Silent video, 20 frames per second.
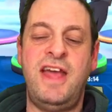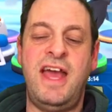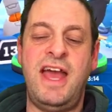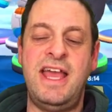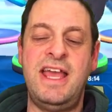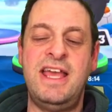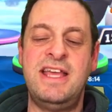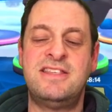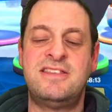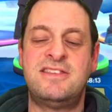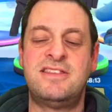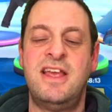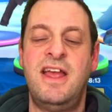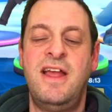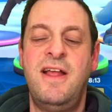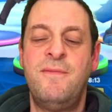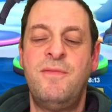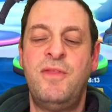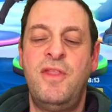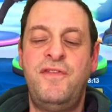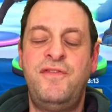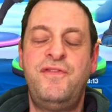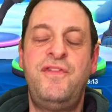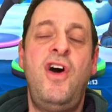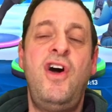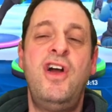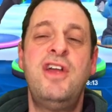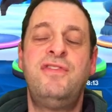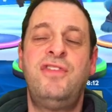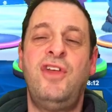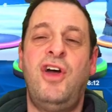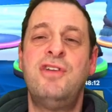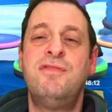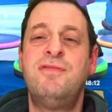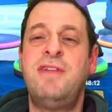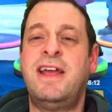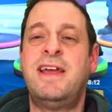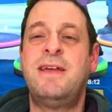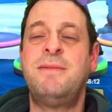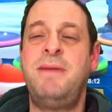that is the five that I
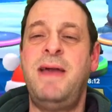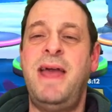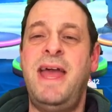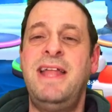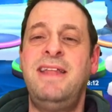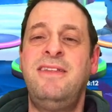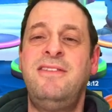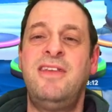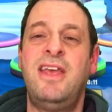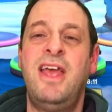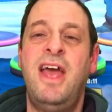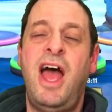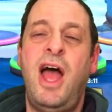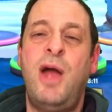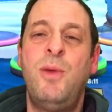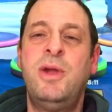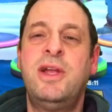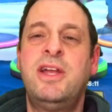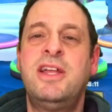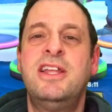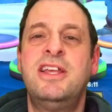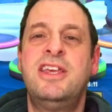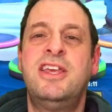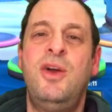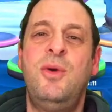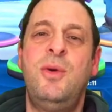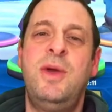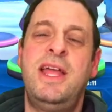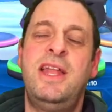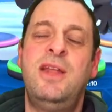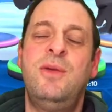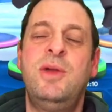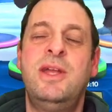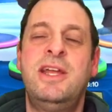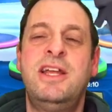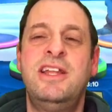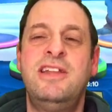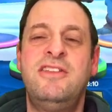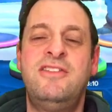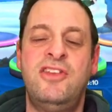recommend. And we're going to go in and
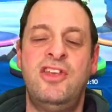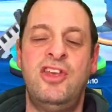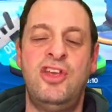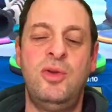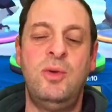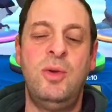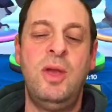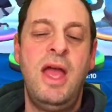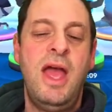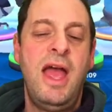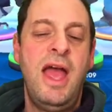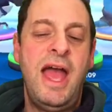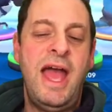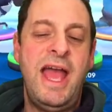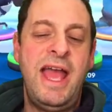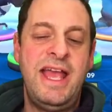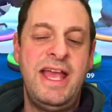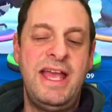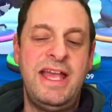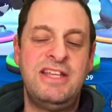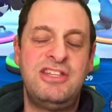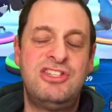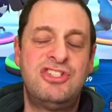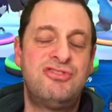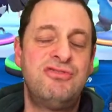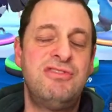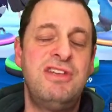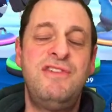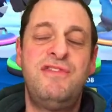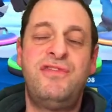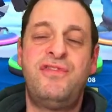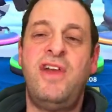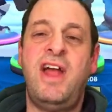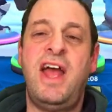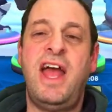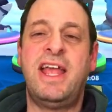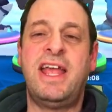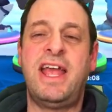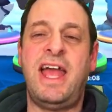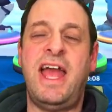we're going to do a street
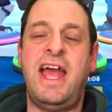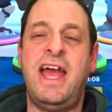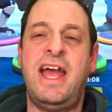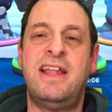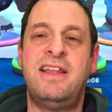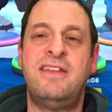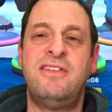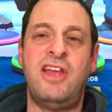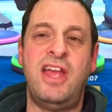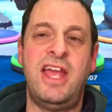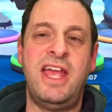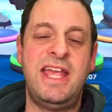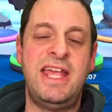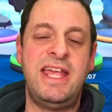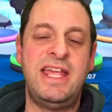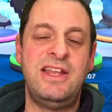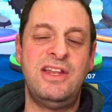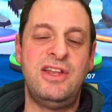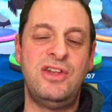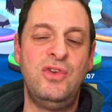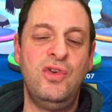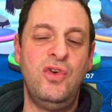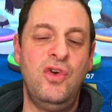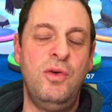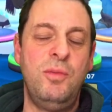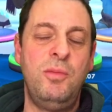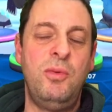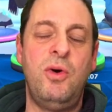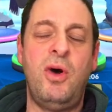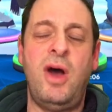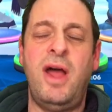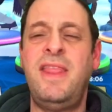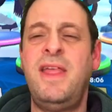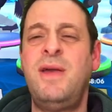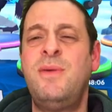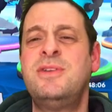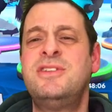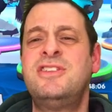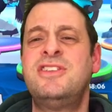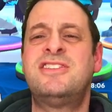frag and a normal. And
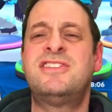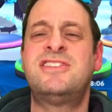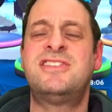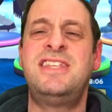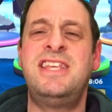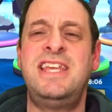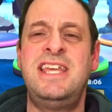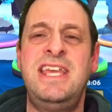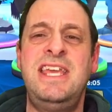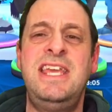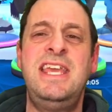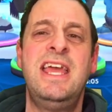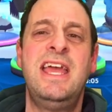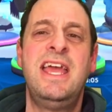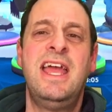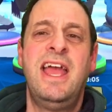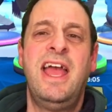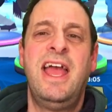then we'll just see